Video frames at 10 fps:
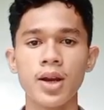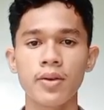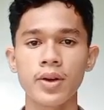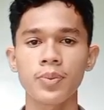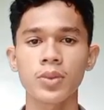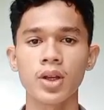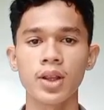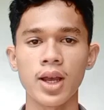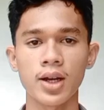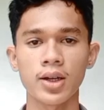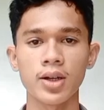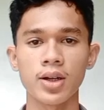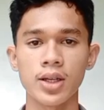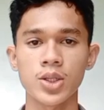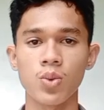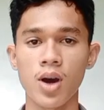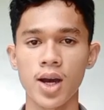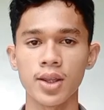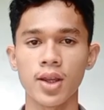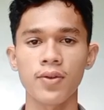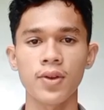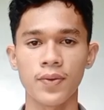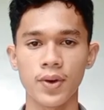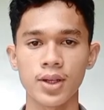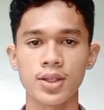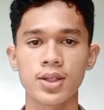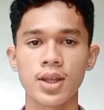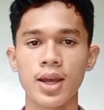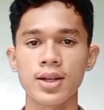Krypton Locker is one of the first